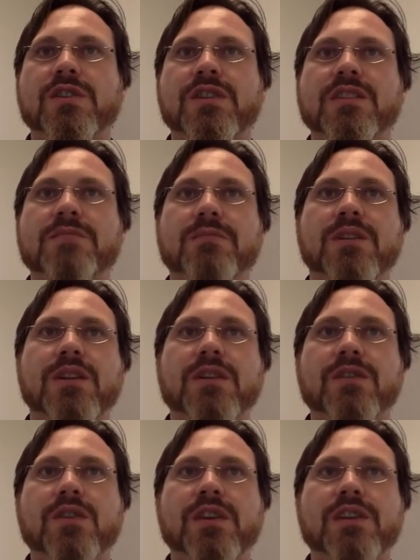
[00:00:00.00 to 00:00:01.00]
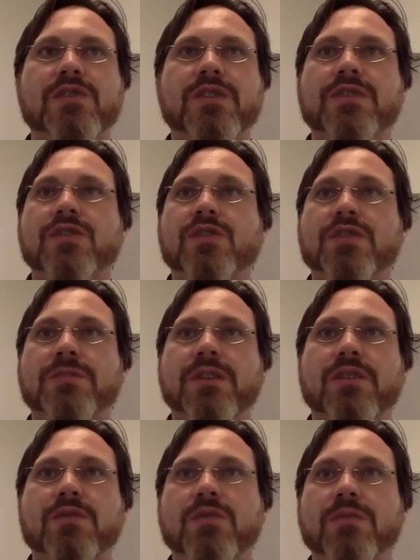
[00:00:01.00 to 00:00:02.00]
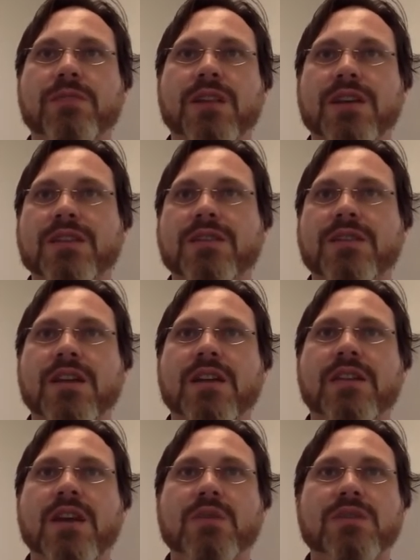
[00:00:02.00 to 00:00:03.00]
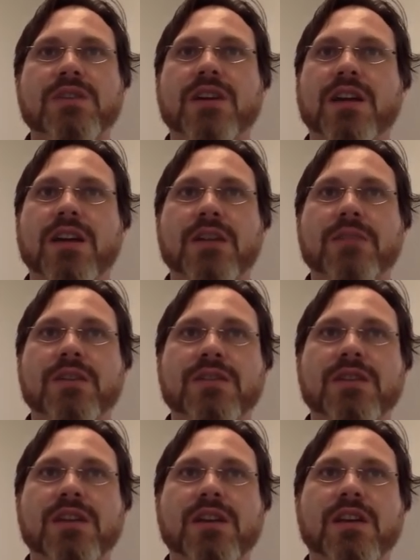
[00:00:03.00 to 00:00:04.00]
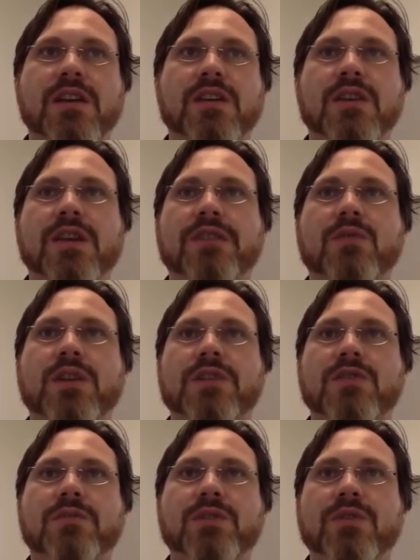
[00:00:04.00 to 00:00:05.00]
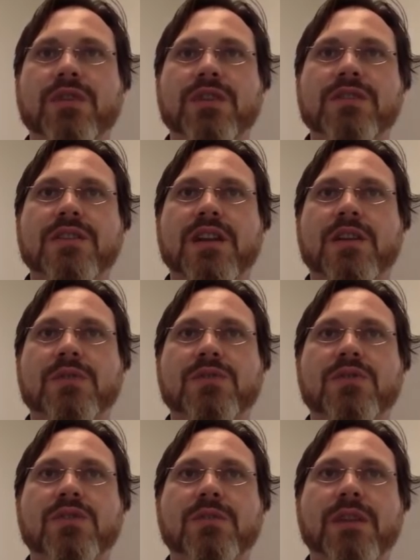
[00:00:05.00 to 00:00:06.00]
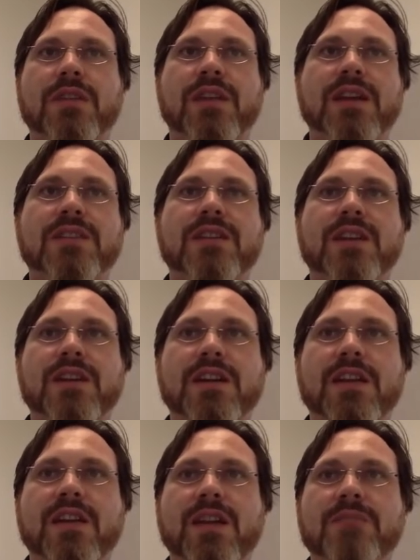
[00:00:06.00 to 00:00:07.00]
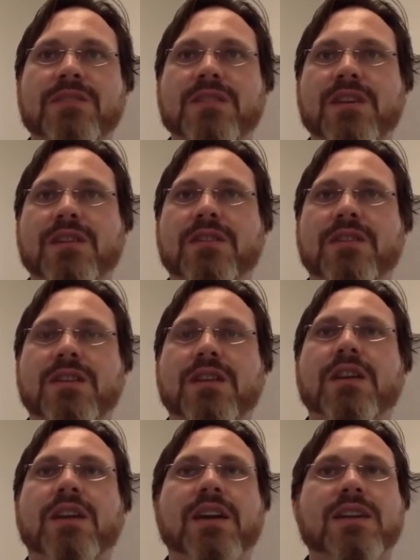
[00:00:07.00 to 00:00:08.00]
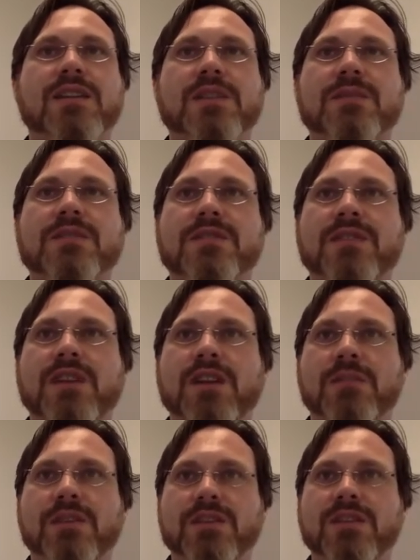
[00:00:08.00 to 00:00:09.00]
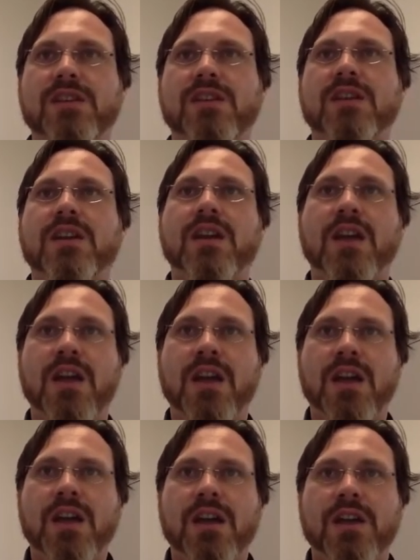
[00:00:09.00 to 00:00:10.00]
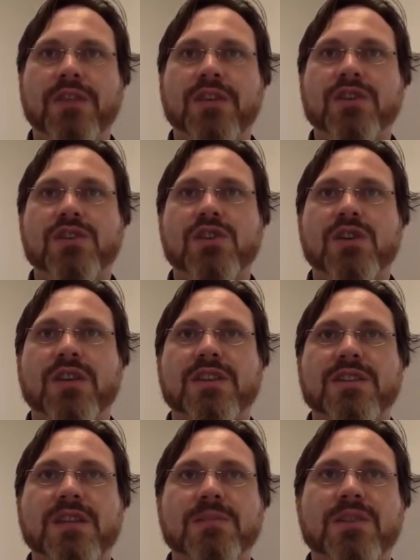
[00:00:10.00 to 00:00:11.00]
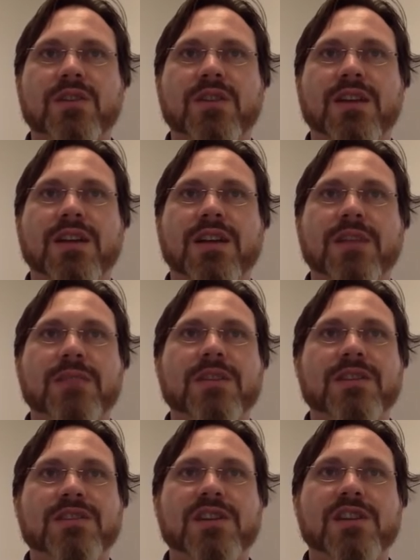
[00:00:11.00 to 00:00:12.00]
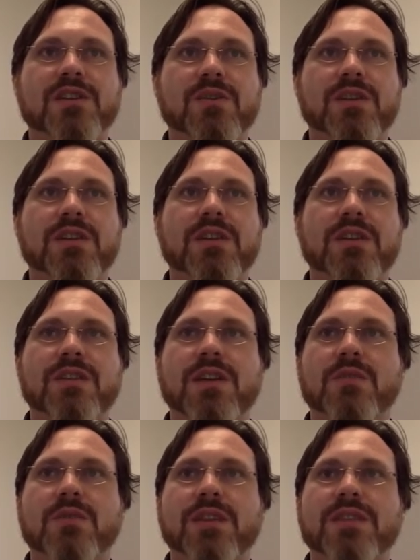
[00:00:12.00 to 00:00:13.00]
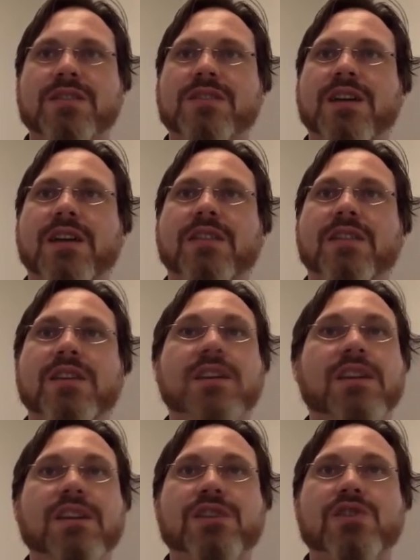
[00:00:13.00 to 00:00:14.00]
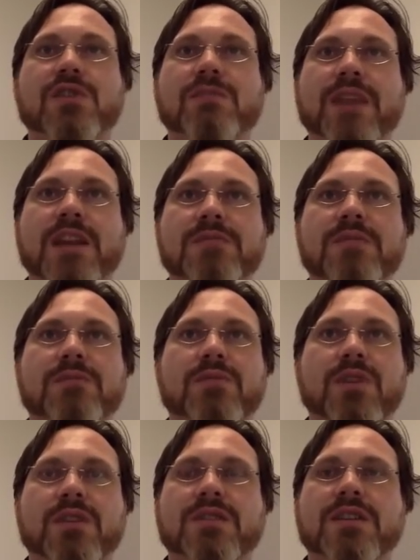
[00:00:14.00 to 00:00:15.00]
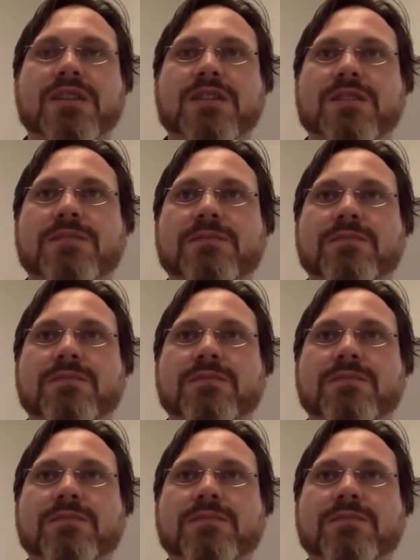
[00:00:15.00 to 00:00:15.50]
doesn't believe your injury is caused by your workplace, they will deny liability. You have the right to appeal this, and I'll talk about that in another episode. Acceptance of liability. If the insurer accepts that your claim is genuine, they will then start the injury management process.